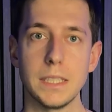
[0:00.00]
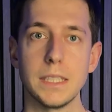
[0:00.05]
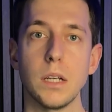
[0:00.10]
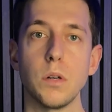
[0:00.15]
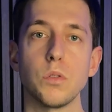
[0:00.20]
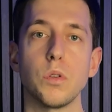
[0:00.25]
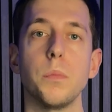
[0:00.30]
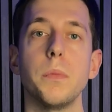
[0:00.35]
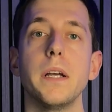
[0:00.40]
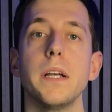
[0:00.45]
is
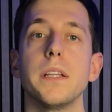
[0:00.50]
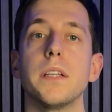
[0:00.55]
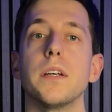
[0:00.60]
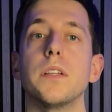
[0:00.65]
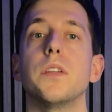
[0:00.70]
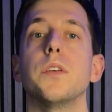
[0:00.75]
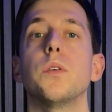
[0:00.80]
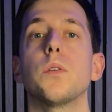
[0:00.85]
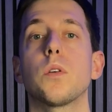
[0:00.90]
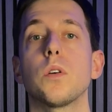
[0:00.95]

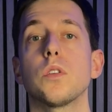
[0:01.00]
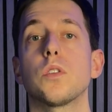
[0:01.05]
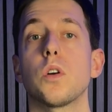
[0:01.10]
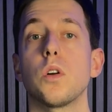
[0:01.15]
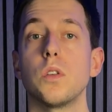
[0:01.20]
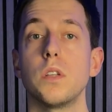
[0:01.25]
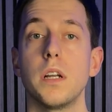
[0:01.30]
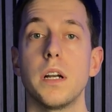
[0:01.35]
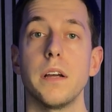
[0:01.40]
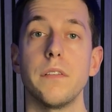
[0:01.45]
automated, you
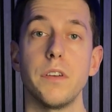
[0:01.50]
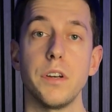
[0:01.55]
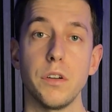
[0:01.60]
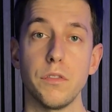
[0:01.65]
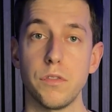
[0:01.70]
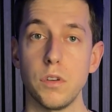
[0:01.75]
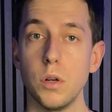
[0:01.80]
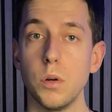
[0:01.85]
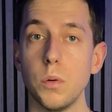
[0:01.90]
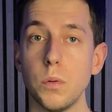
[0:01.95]
control the revenue
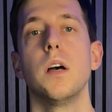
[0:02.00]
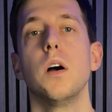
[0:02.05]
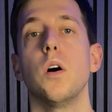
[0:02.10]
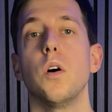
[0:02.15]
flow.